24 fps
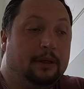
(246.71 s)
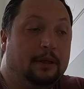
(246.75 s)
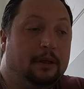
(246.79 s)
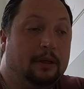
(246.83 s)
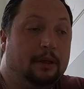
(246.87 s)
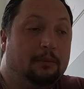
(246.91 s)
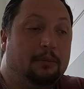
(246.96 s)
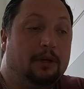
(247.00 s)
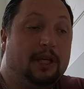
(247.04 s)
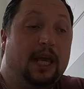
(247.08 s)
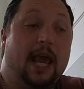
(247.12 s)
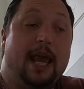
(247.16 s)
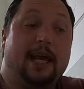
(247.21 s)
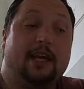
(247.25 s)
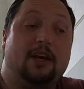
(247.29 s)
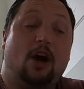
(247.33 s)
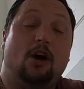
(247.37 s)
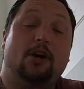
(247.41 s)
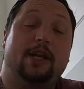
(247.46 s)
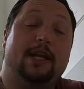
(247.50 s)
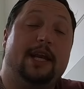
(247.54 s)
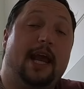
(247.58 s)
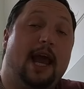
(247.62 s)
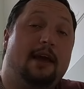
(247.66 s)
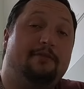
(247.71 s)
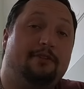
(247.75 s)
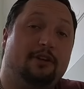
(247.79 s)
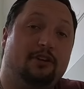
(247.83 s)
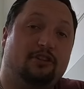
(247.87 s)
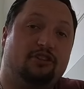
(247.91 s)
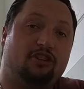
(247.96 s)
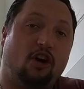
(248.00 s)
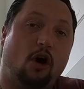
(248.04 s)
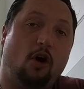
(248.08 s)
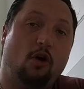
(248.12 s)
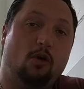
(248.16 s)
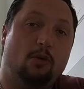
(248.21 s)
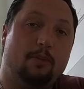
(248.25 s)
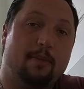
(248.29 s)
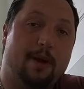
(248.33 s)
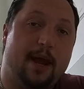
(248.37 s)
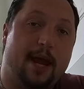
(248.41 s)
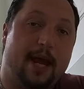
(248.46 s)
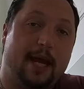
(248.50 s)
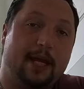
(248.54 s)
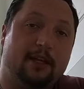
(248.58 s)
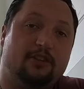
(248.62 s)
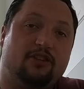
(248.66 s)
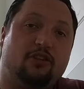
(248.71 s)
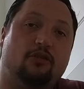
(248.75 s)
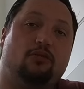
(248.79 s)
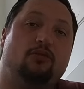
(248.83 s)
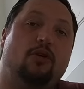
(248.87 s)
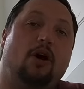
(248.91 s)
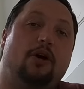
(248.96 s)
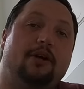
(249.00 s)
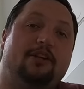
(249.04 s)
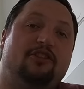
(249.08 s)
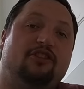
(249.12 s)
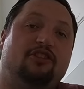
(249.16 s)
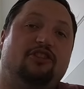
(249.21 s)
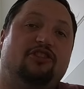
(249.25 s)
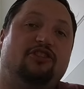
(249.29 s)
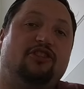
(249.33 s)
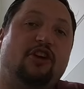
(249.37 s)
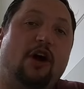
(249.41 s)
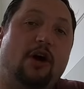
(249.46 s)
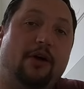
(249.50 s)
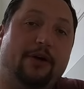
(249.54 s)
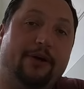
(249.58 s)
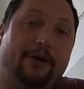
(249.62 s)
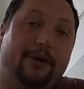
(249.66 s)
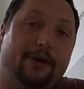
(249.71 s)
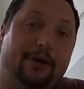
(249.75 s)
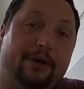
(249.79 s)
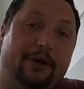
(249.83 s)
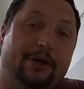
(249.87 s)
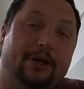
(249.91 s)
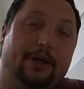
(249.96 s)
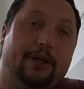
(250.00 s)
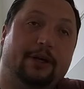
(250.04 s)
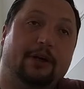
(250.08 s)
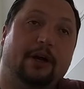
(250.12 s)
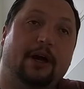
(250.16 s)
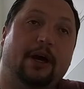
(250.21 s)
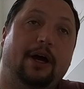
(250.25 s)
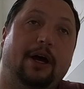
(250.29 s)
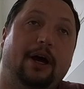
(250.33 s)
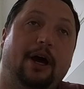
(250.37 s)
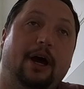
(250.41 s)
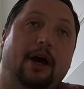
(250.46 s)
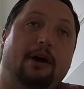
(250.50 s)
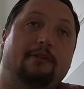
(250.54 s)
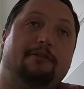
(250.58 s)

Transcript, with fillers: but yeah, God in Heaven told me to write a song uh,